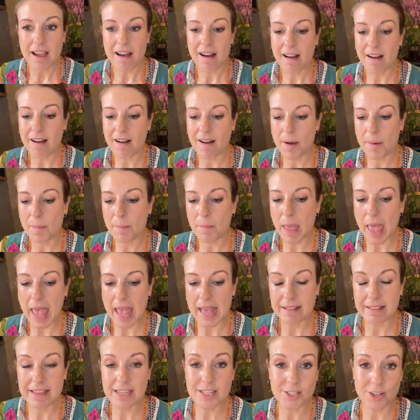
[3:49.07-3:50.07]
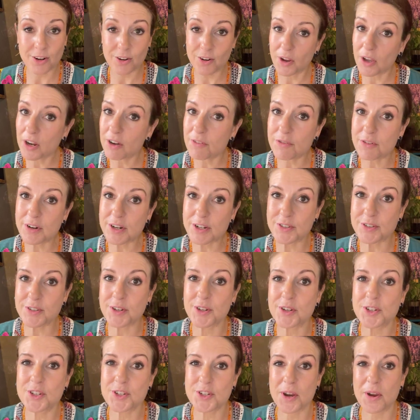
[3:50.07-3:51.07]
And there's a lot of
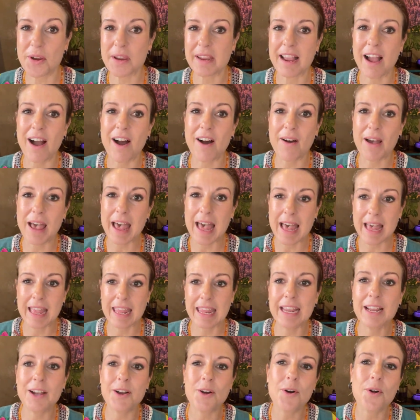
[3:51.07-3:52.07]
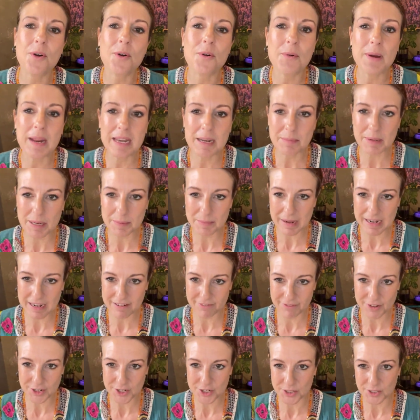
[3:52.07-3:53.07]
research showing how incredibly
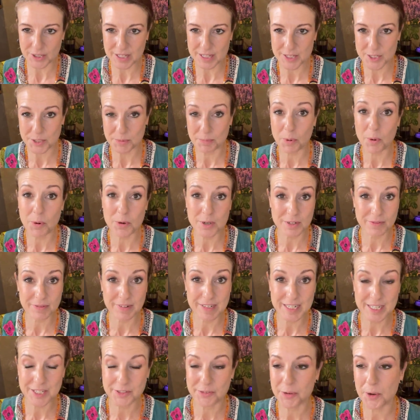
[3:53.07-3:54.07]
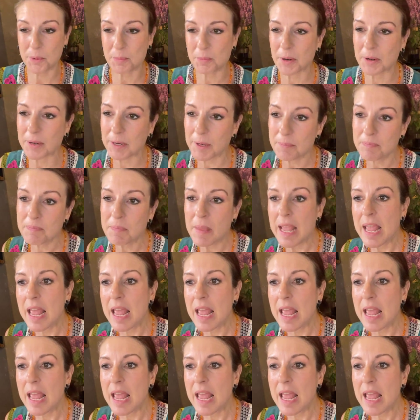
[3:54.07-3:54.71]
beneficial and supportive it is for your body.